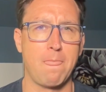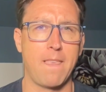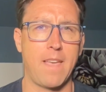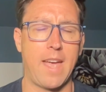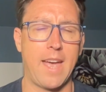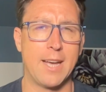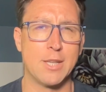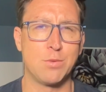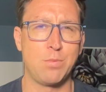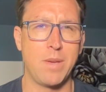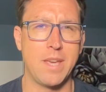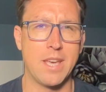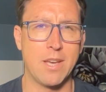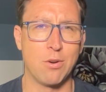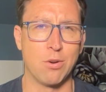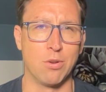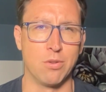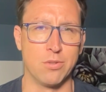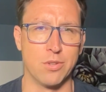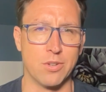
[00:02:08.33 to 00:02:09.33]
As we get
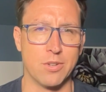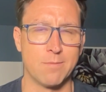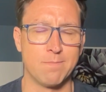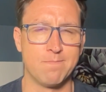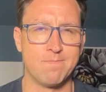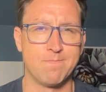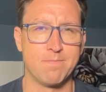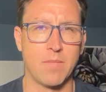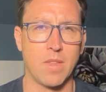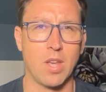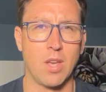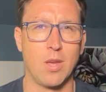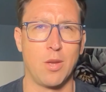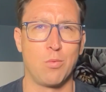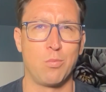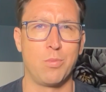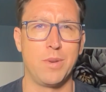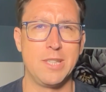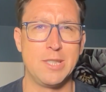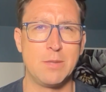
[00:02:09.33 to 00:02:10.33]
older,
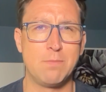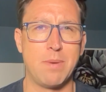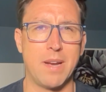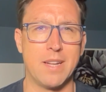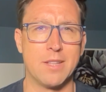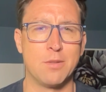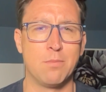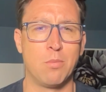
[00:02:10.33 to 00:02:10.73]
we spend